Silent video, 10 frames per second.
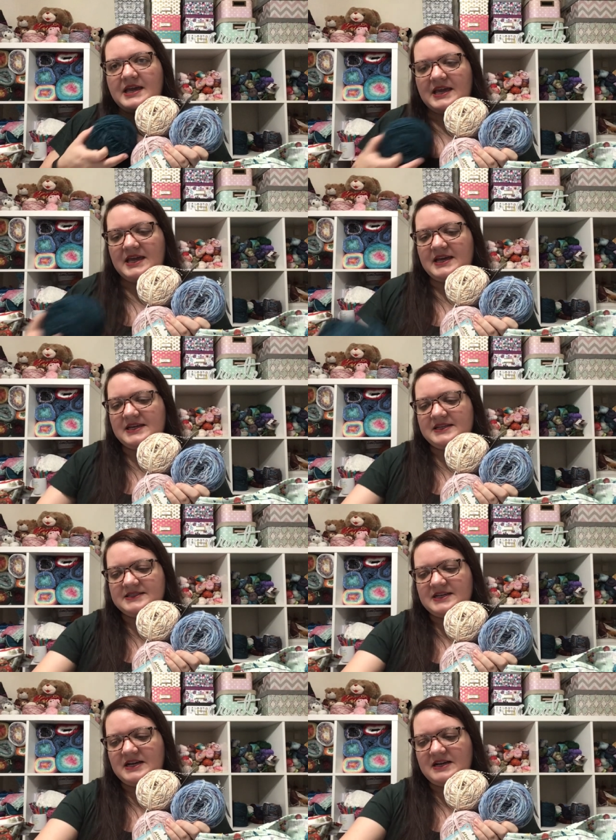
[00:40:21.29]
And
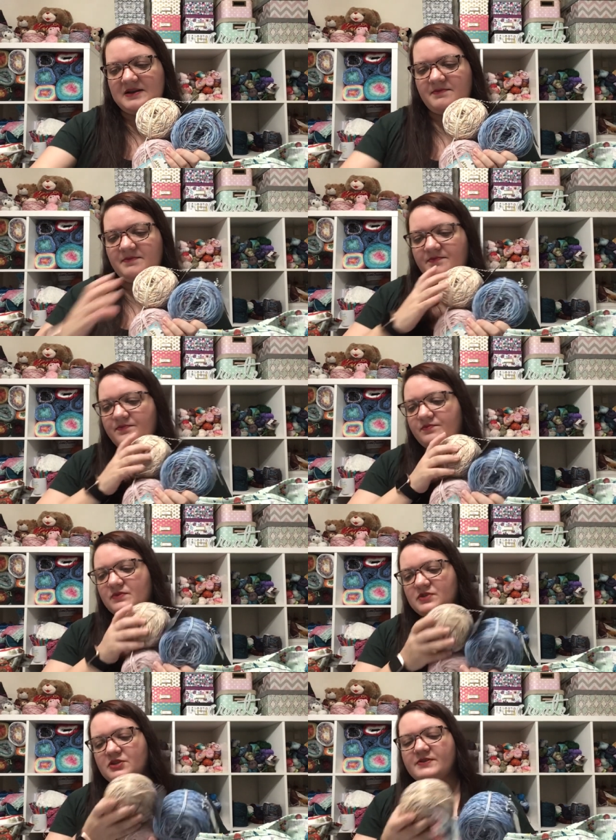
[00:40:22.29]
um,
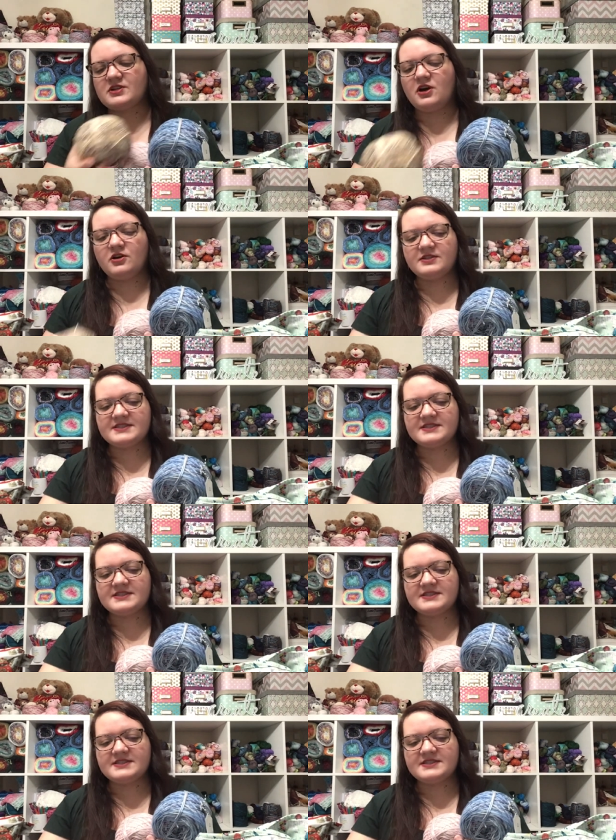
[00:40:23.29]
so it's called